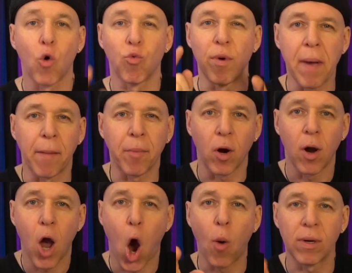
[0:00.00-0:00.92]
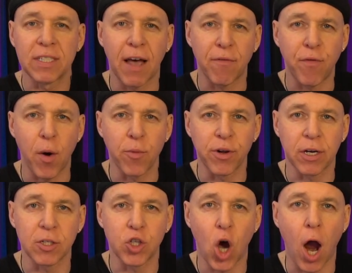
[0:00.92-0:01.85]
Remember, always have fun with your
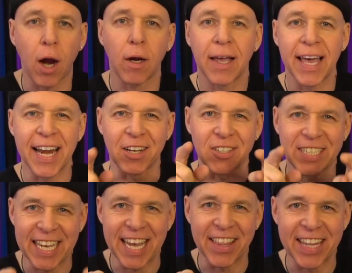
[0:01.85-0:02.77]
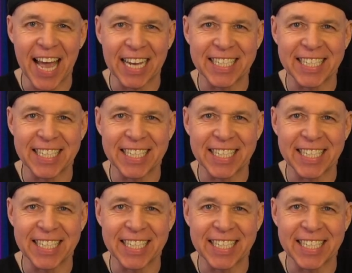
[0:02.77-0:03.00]
guitar, and I'll see you in the next